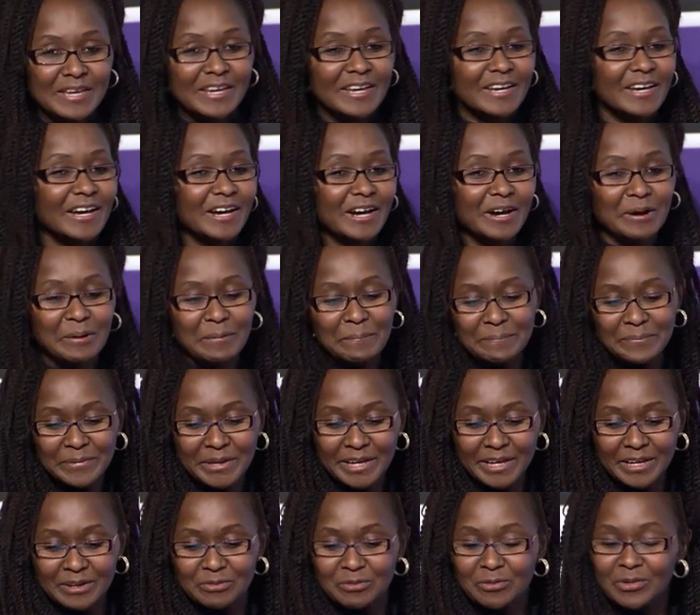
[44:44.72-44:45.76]
Um,
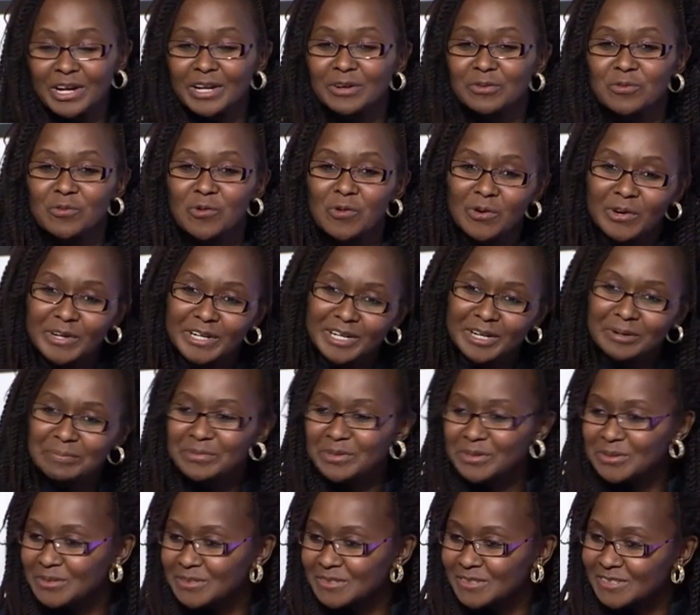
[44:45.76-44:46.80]
and one, water,
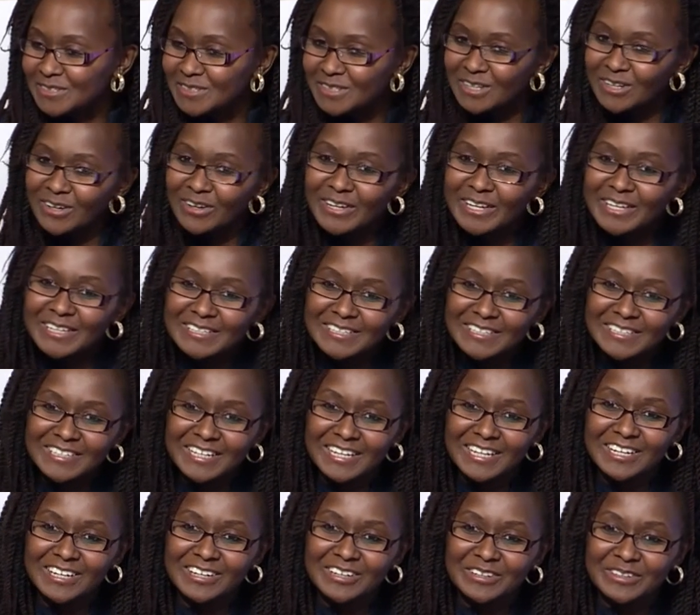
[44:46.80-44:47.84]
because it's located
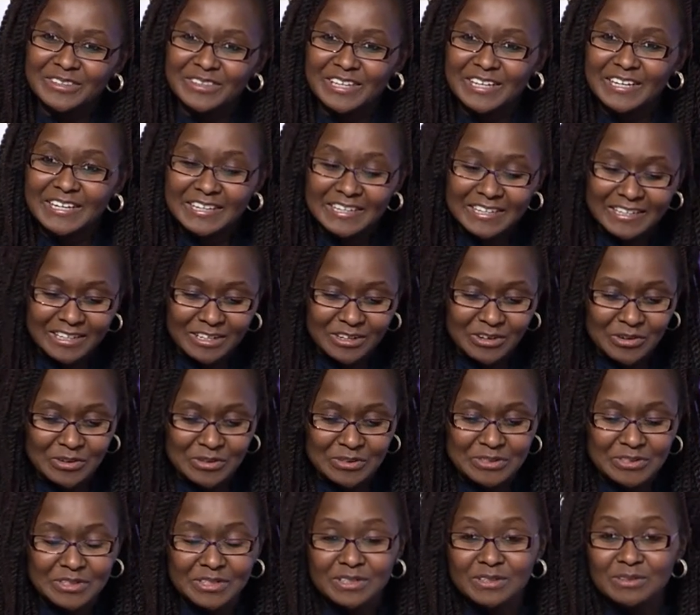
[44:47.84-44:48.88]
along the Indian
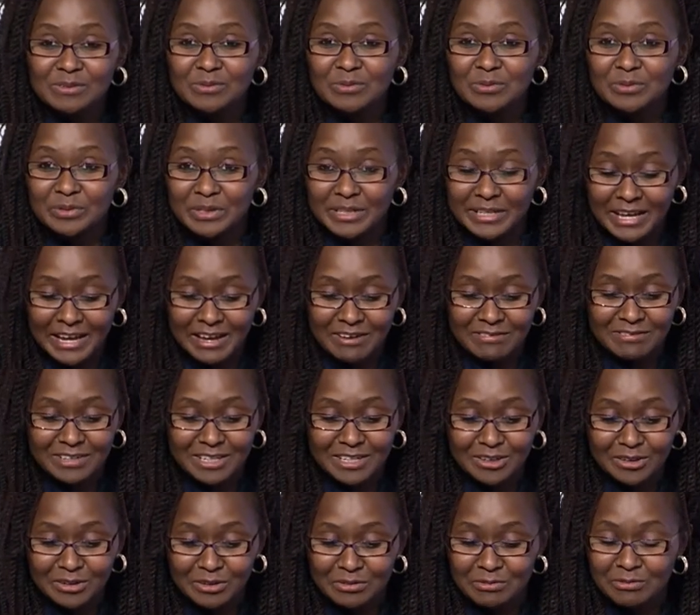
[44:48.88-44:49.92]
Ocean. We have a
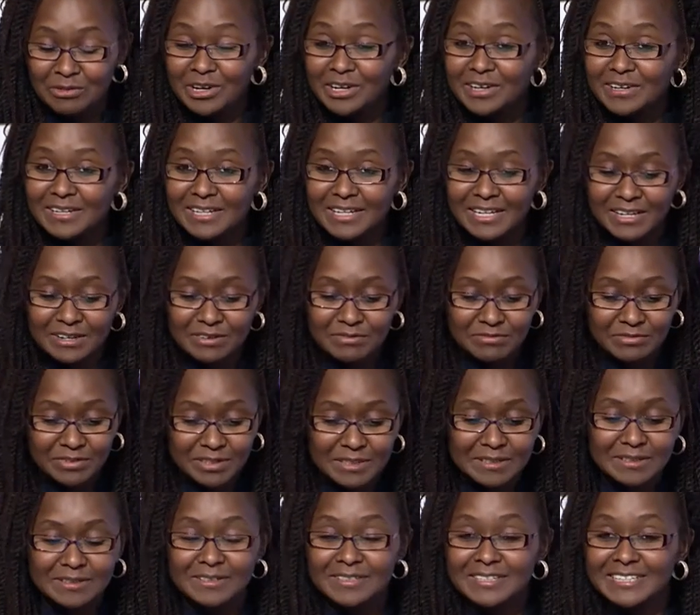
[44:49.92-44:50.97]
lot of wildlife,
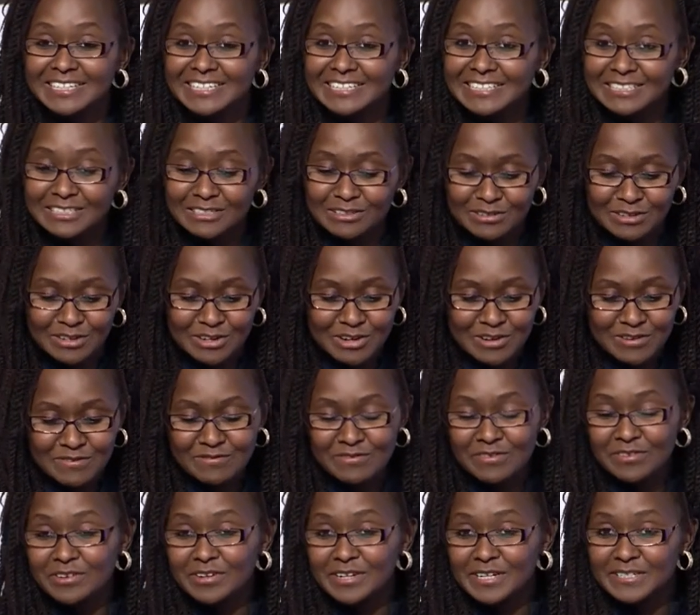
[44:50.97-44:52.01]
fertile land,
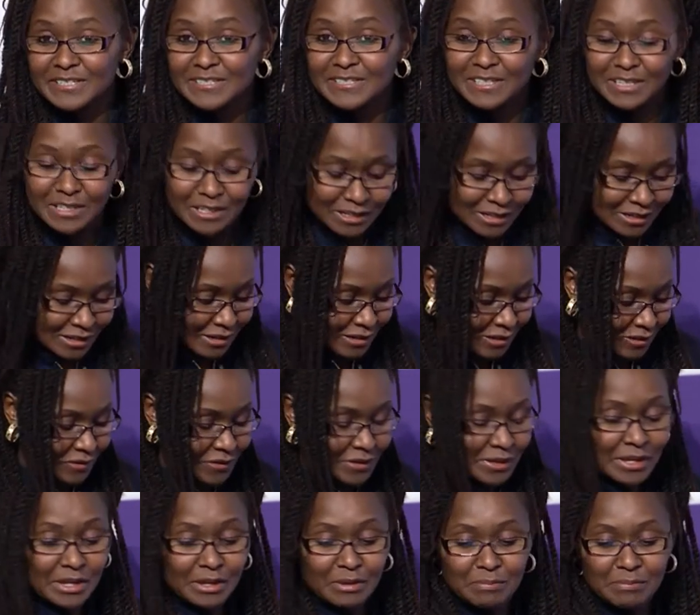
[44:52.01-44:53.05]
forests, and
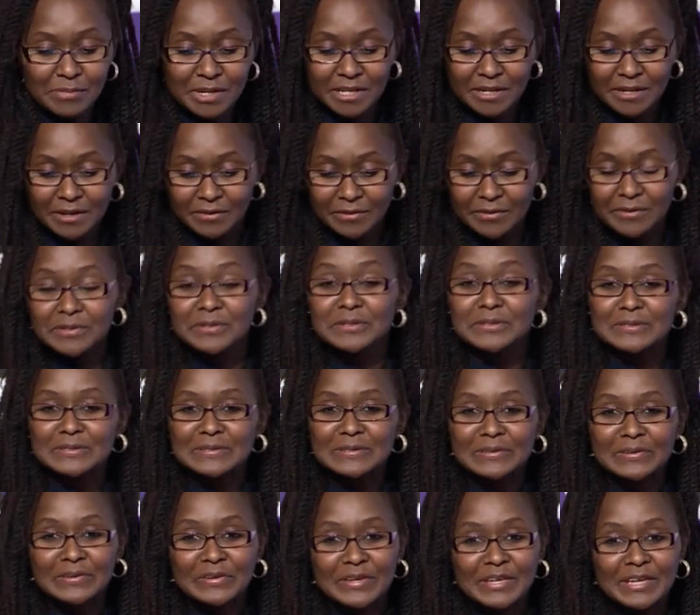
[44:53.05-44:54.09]
minerals.
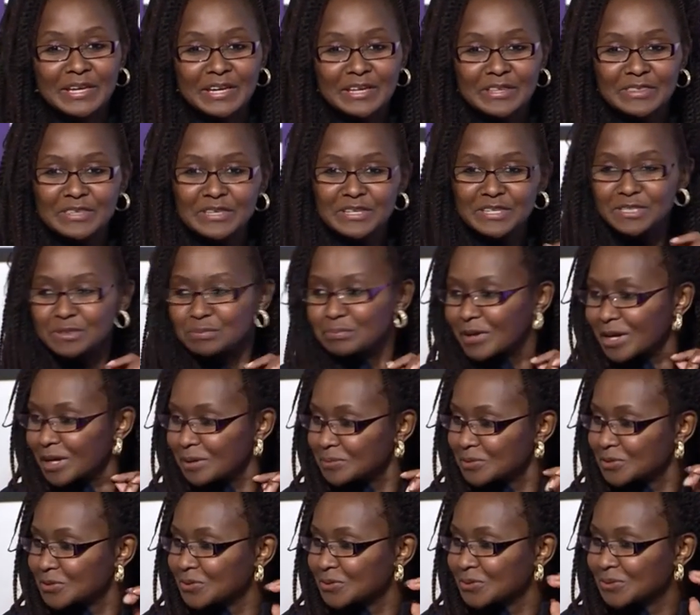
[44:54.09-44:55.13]
This
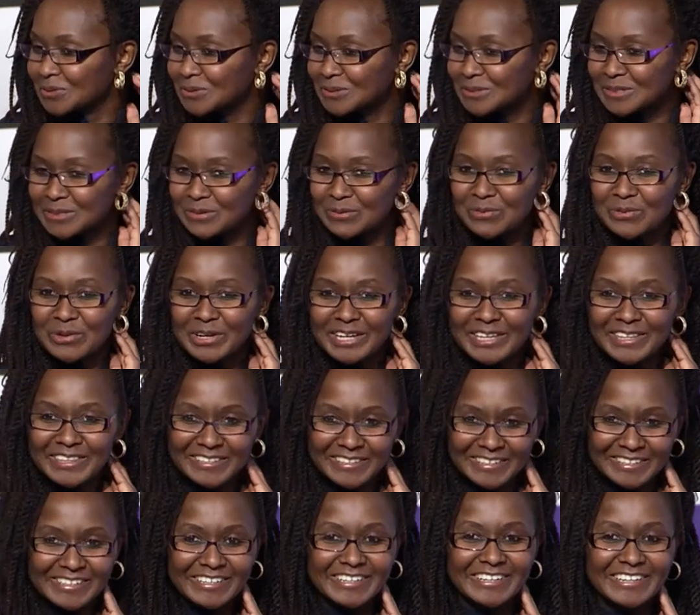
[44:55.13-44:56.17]
map shows the
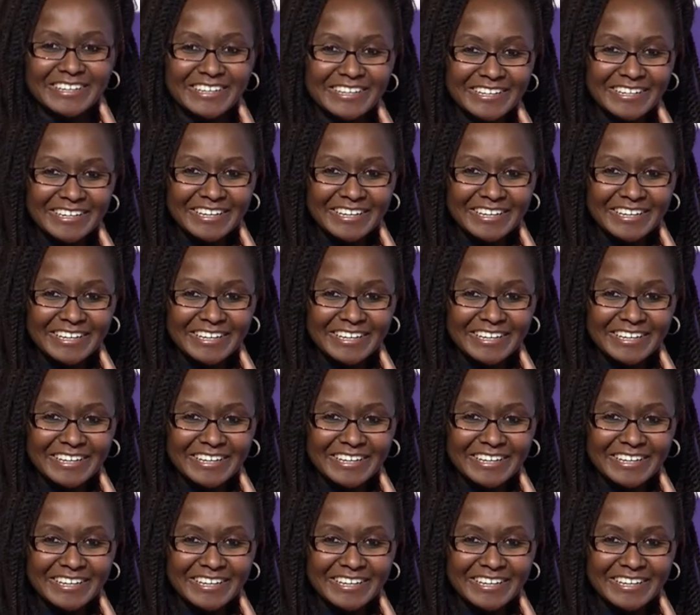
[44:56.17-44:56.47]
weather in